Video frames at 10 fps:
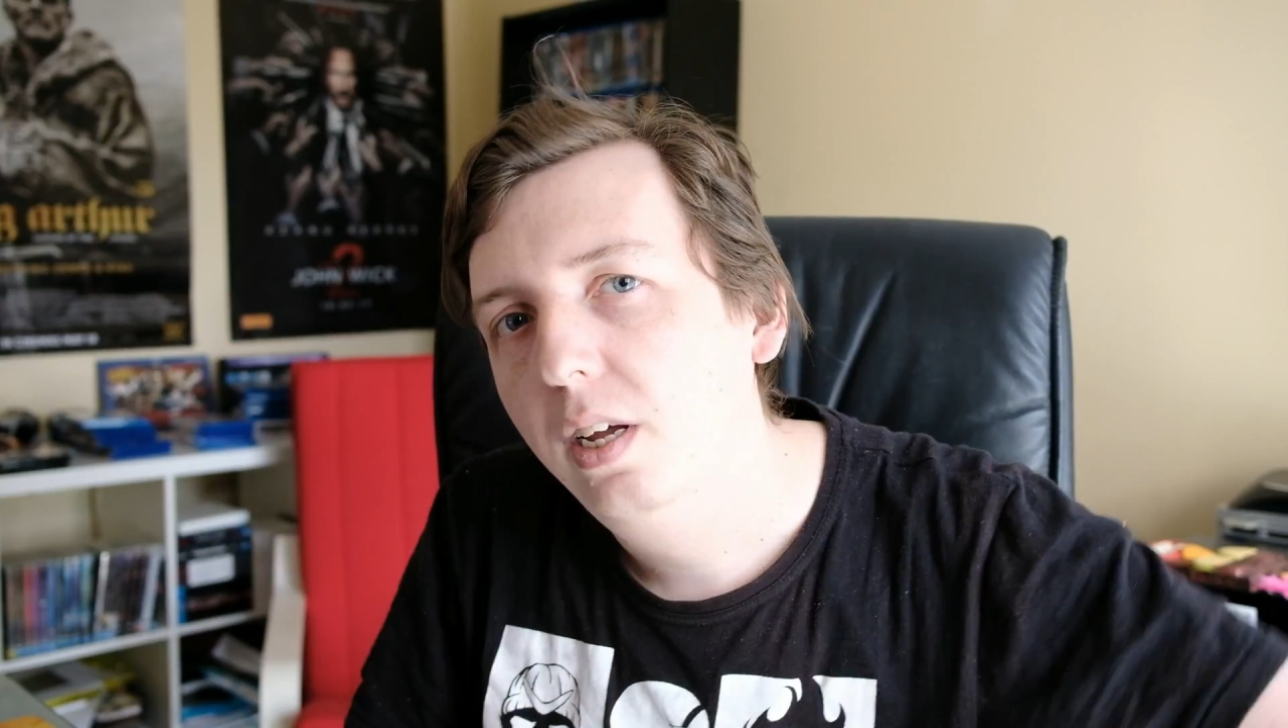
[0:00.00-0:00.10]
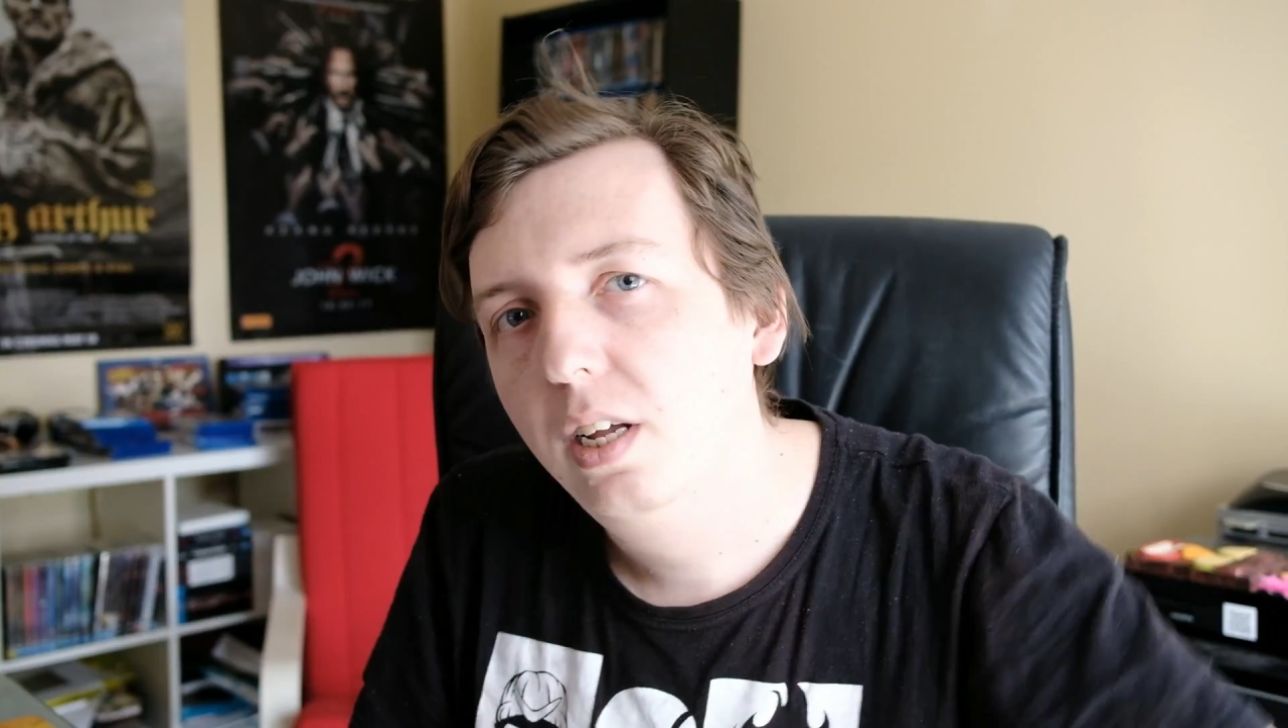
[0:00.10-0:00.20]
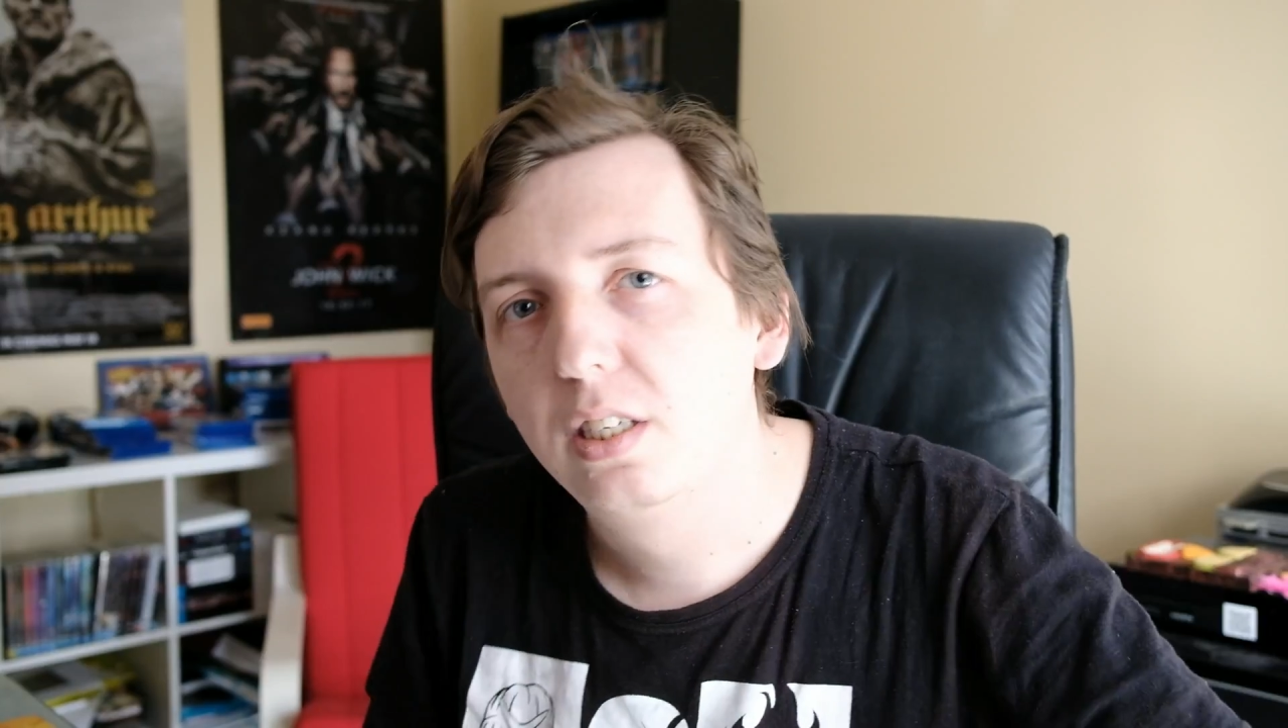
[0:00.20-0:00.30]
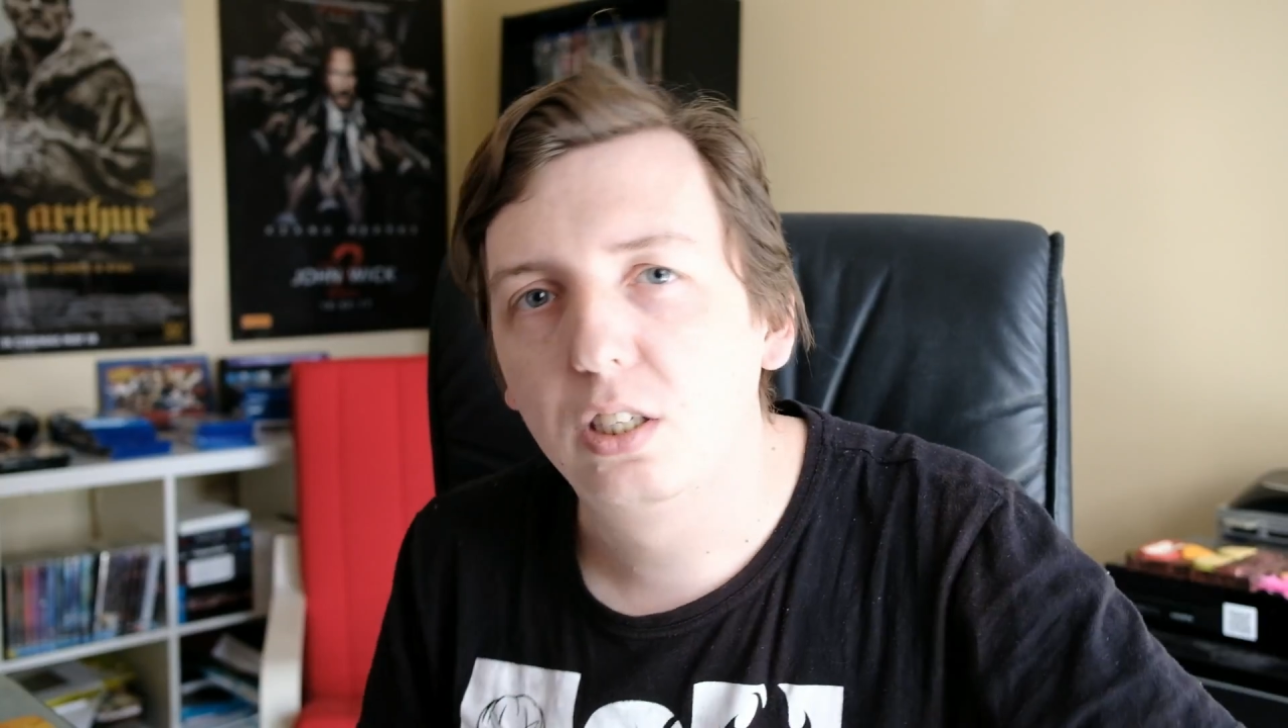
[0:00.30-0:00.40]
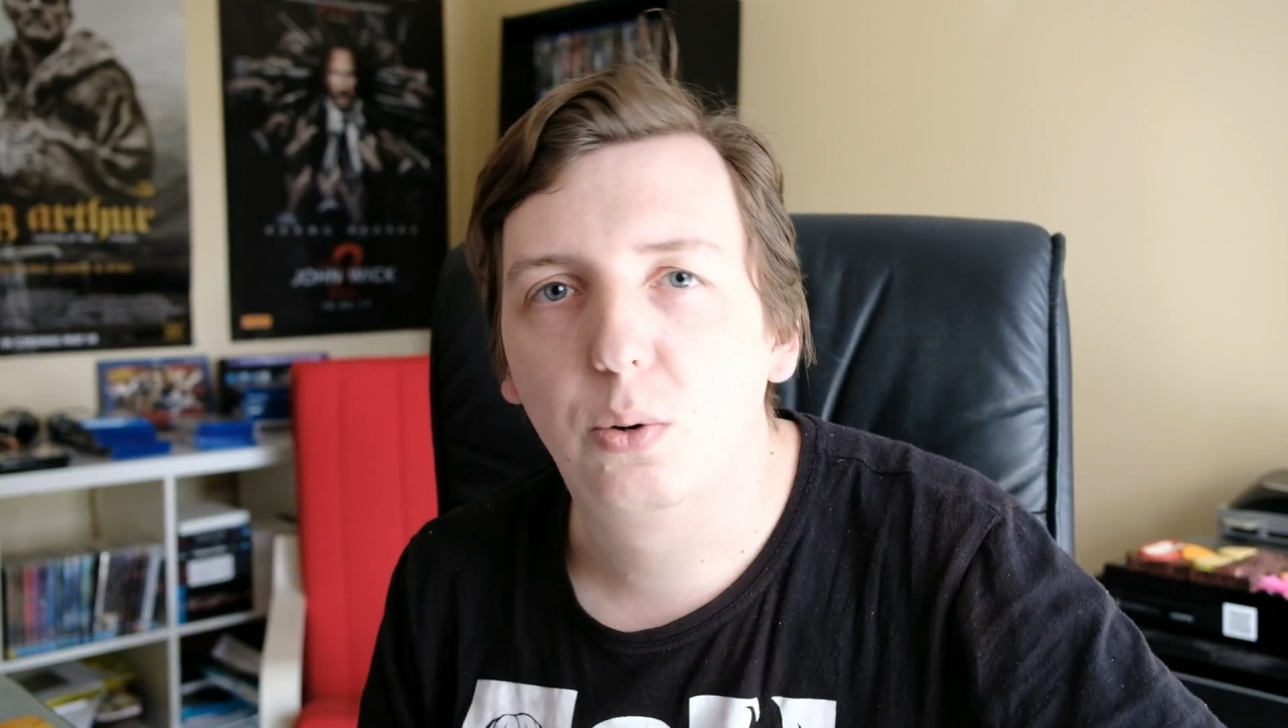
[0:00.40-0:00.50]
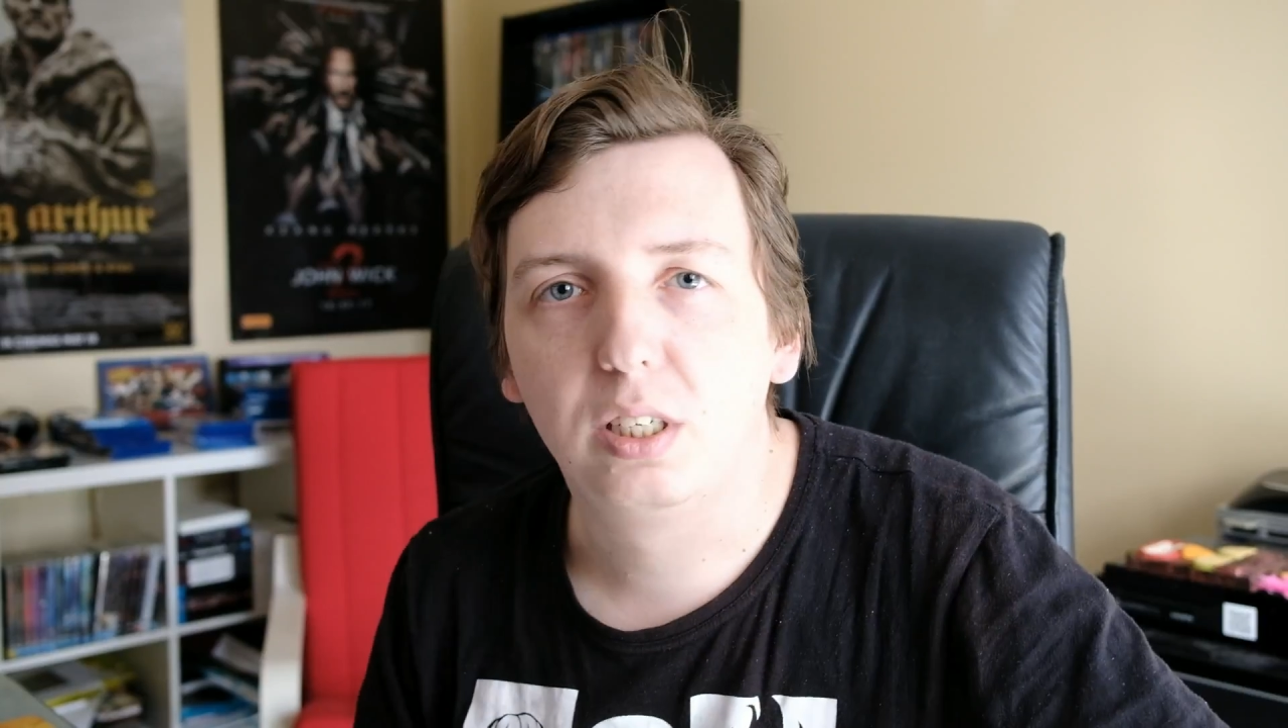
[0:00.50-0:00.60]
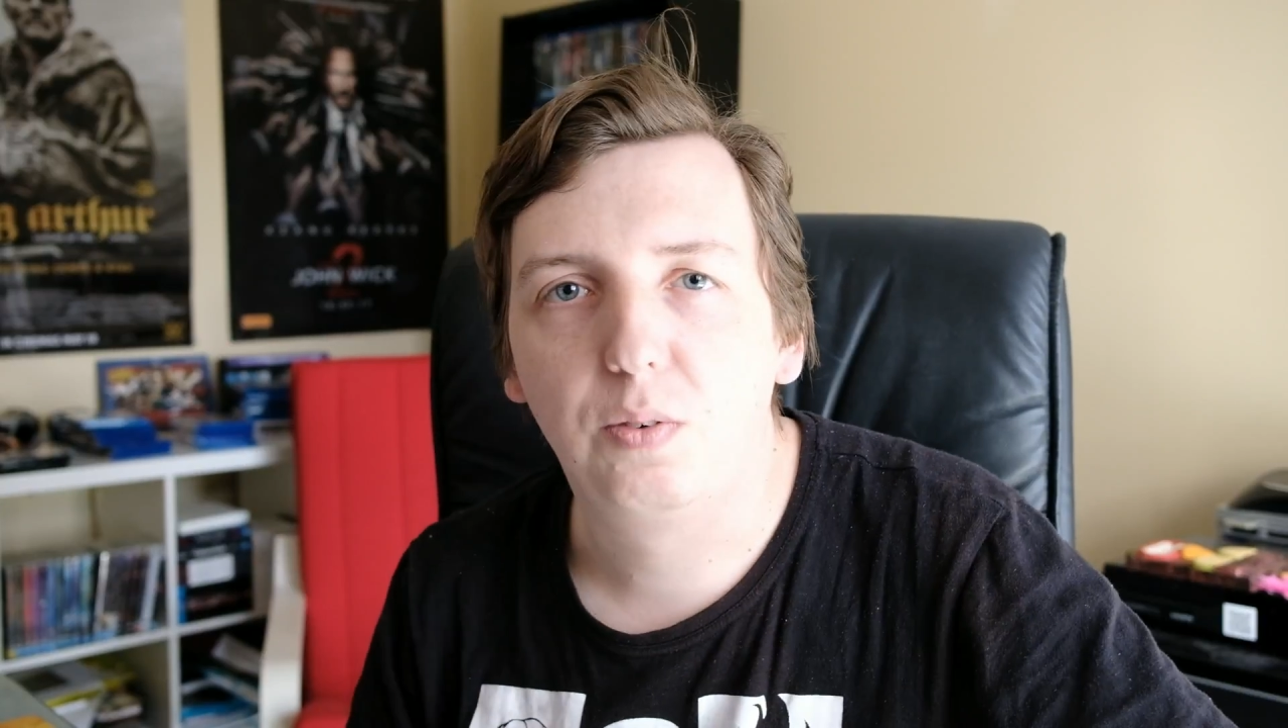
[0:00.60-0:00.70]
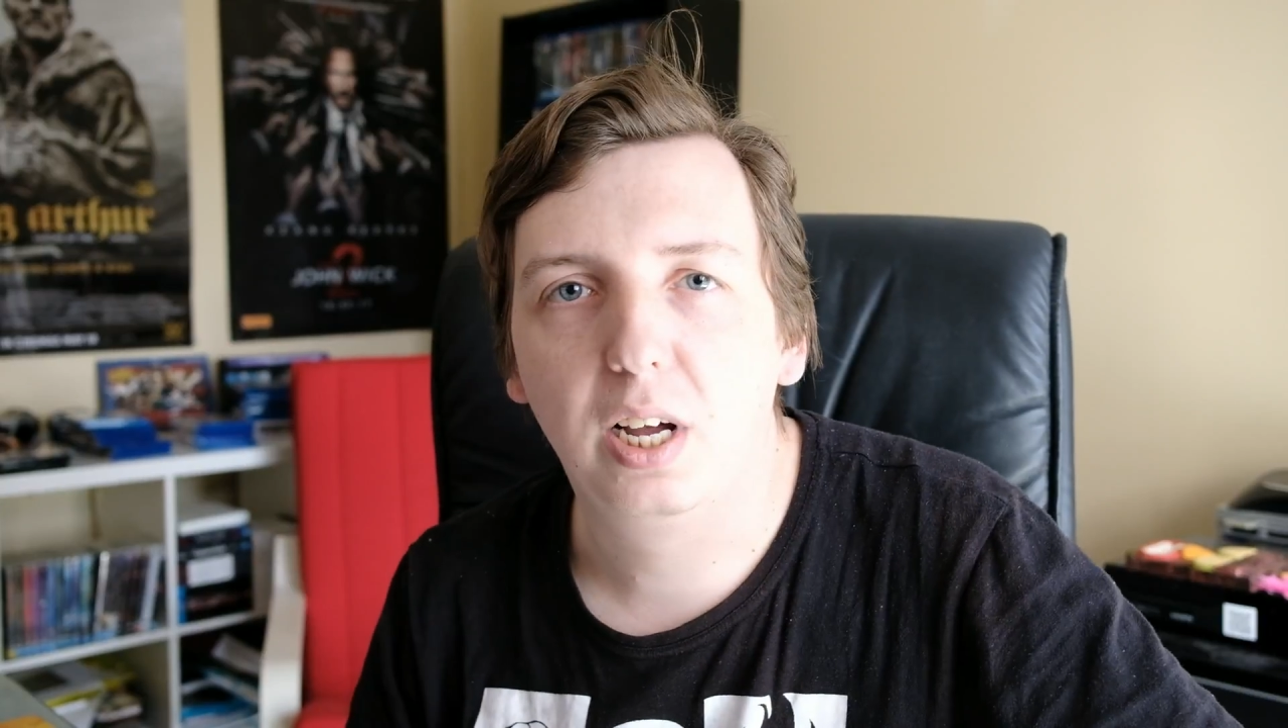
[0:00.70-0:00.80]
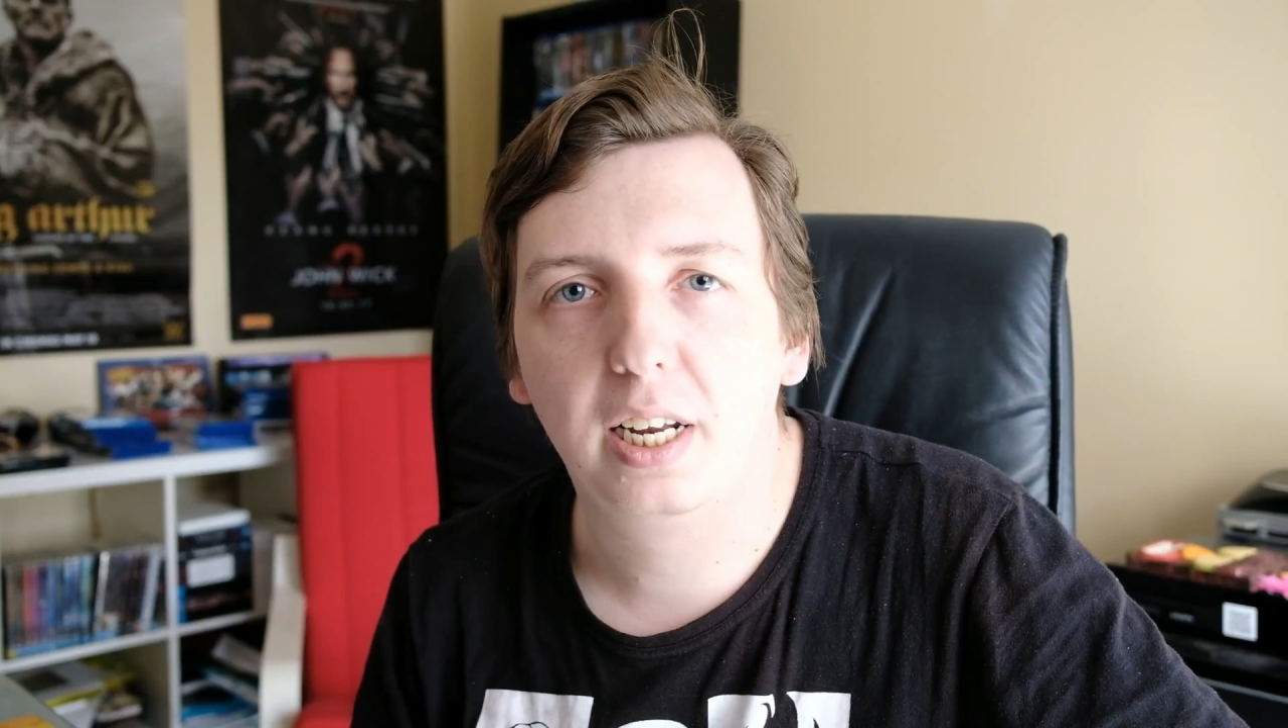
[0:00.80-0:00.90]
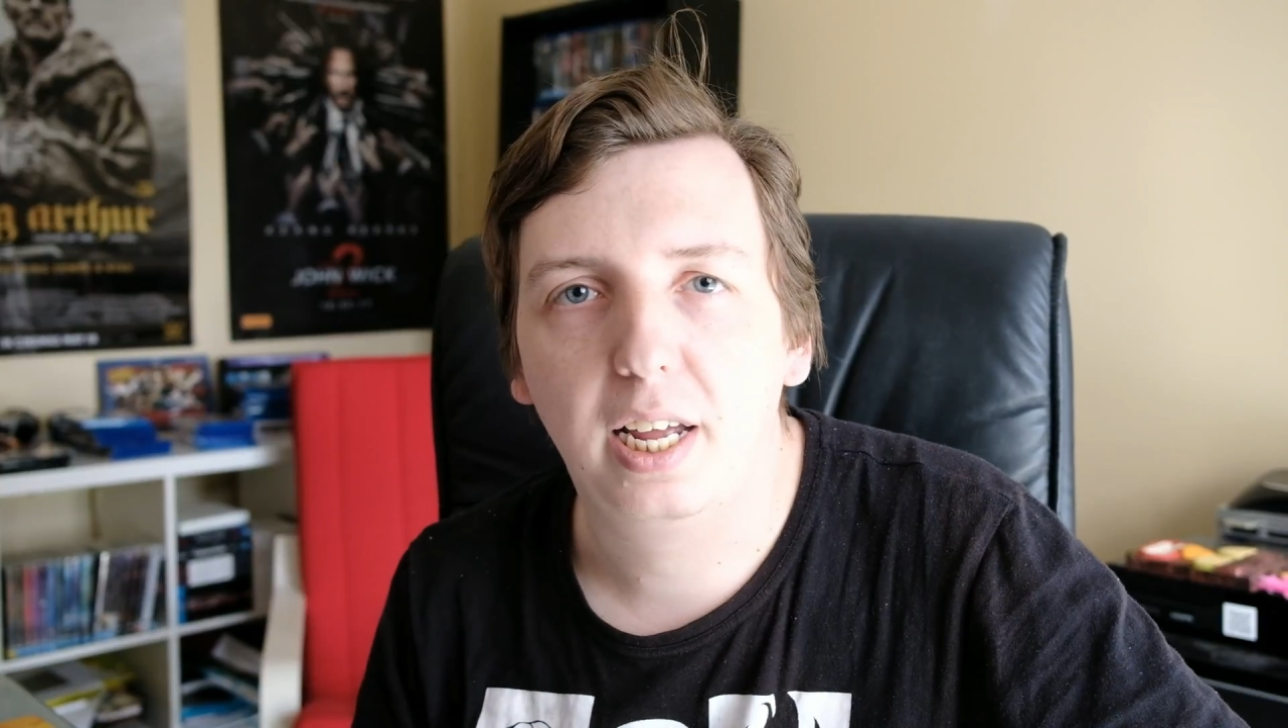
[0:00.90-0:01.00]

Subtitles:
So it's always fun,